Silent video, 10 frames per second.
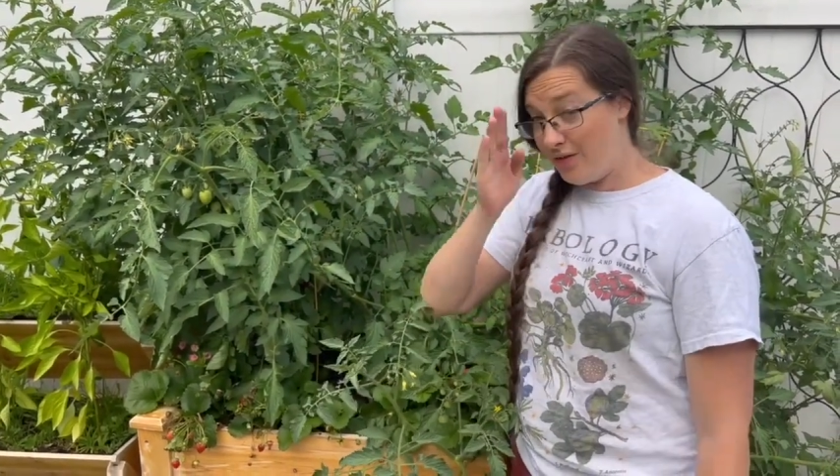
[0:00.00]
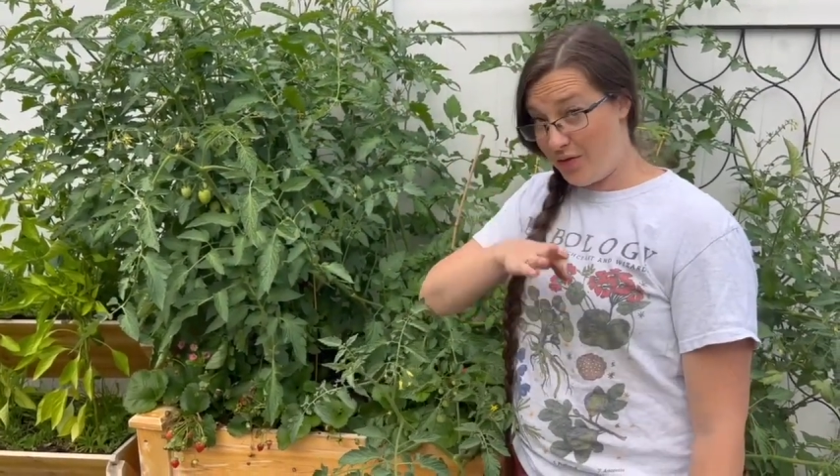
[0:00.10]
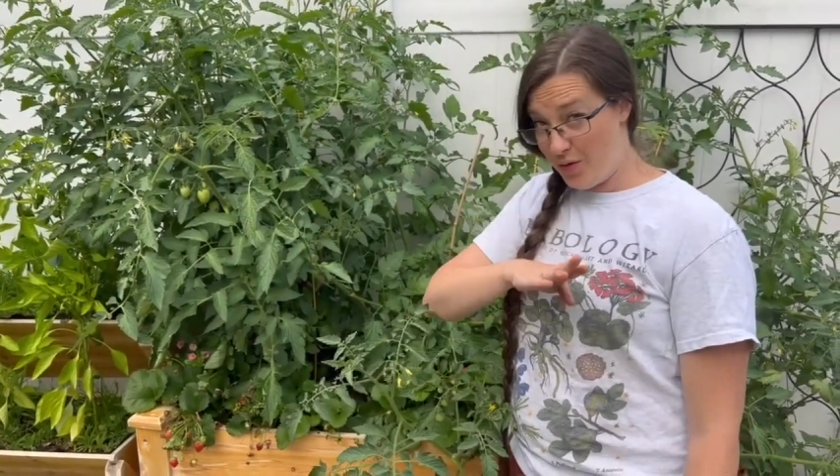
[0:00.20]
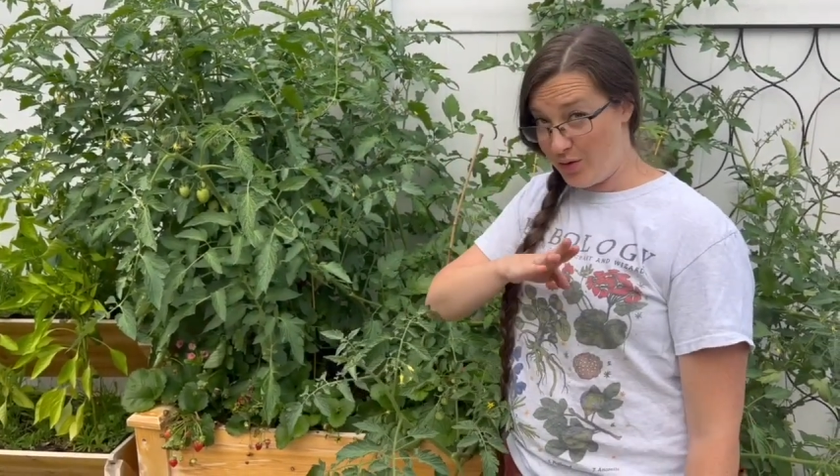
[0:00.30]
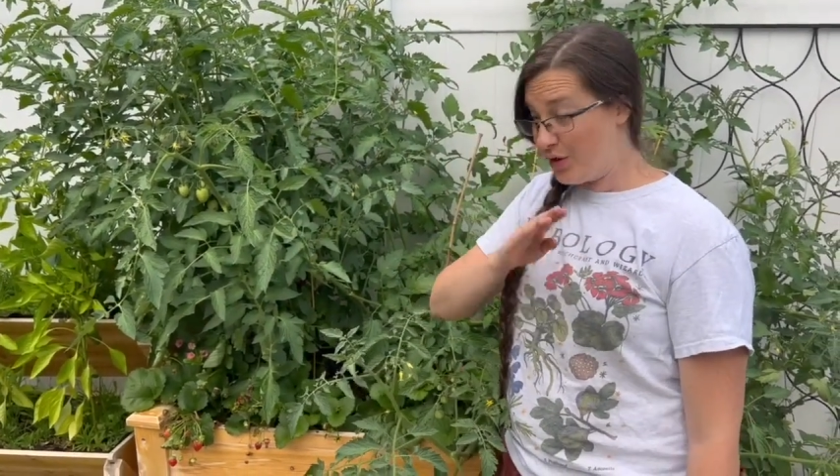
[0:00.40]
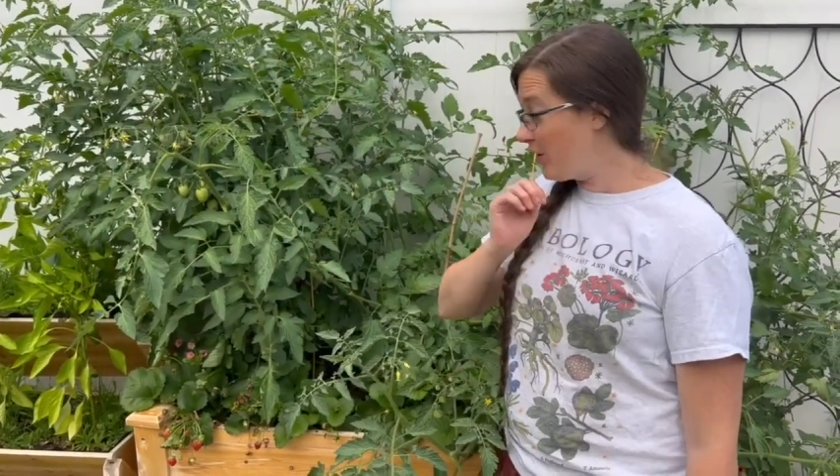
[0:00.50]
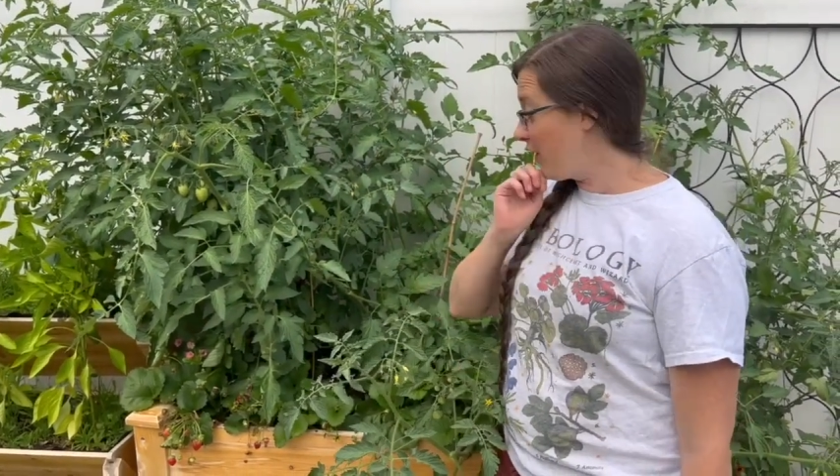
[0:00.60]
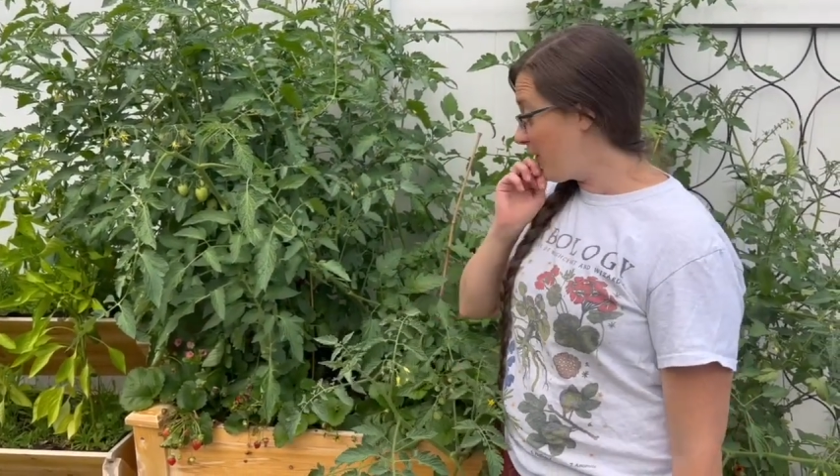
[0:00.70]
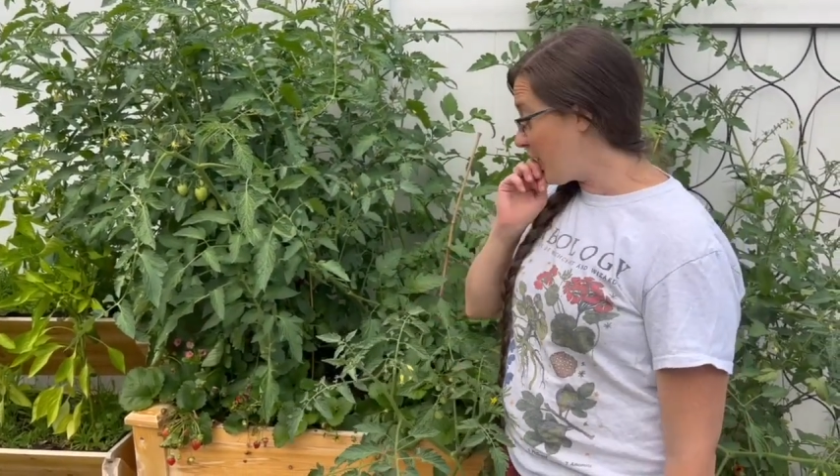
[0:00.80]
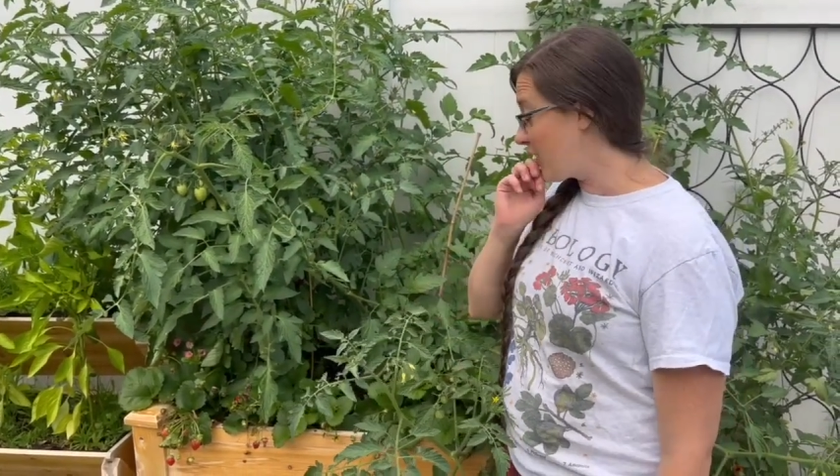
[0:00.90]
those are
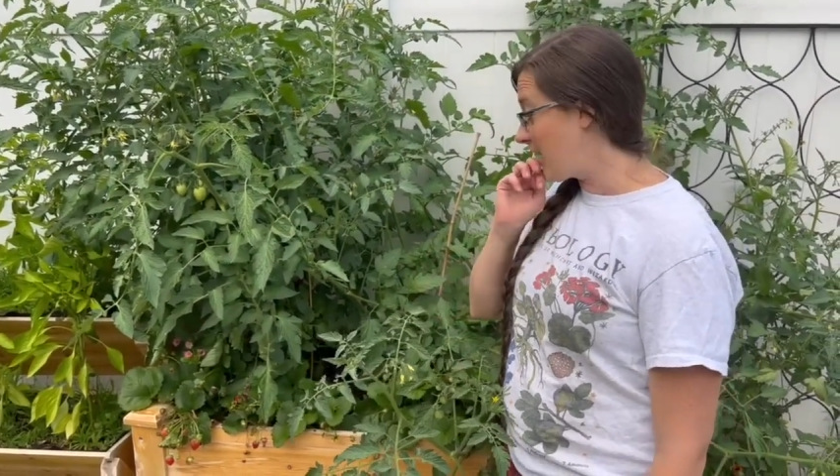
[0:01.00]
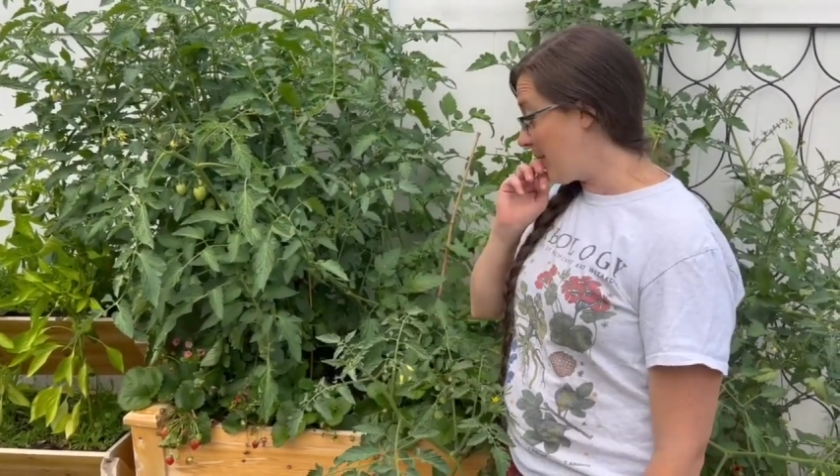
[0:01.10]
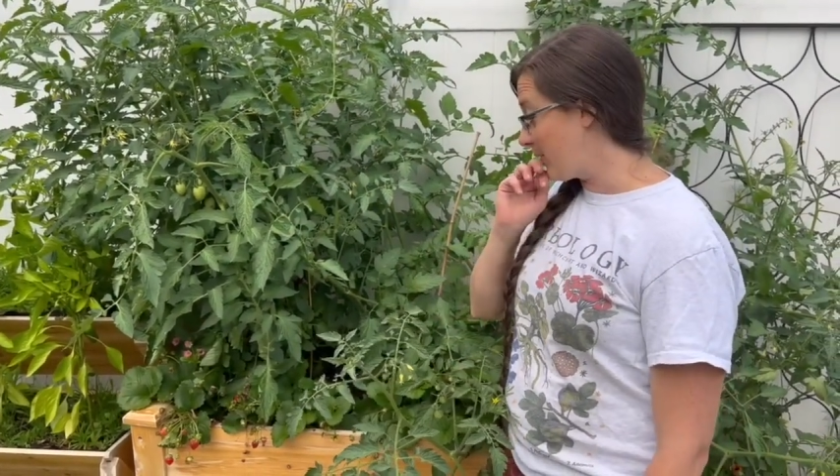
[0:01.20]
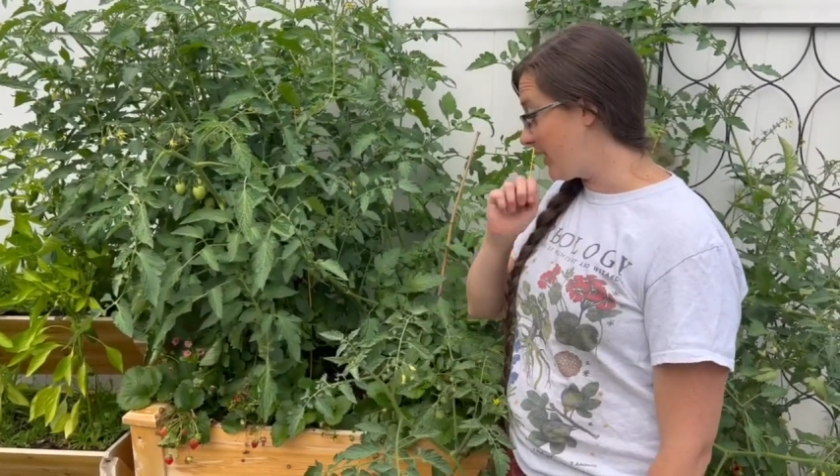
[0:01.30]
the first couple